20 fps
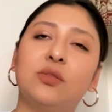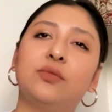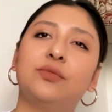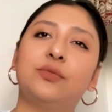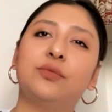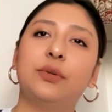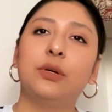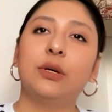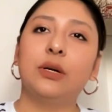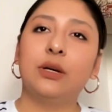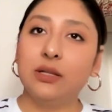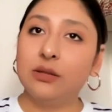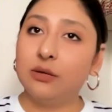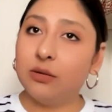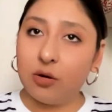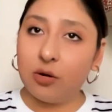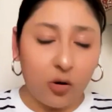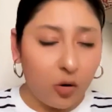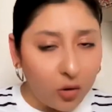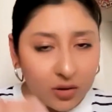of
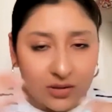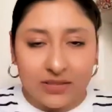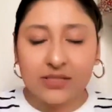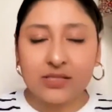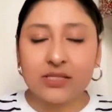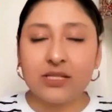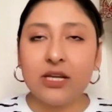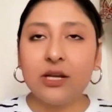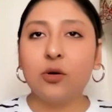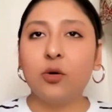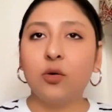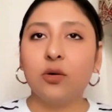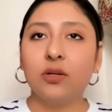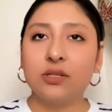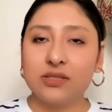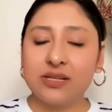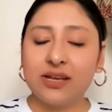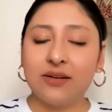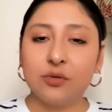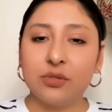all the
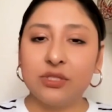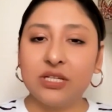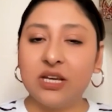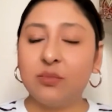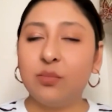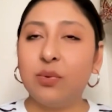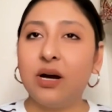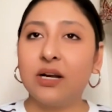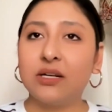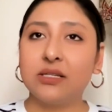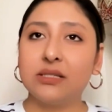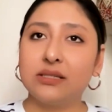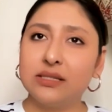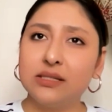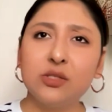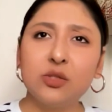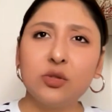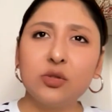stakeholders have to take part in this?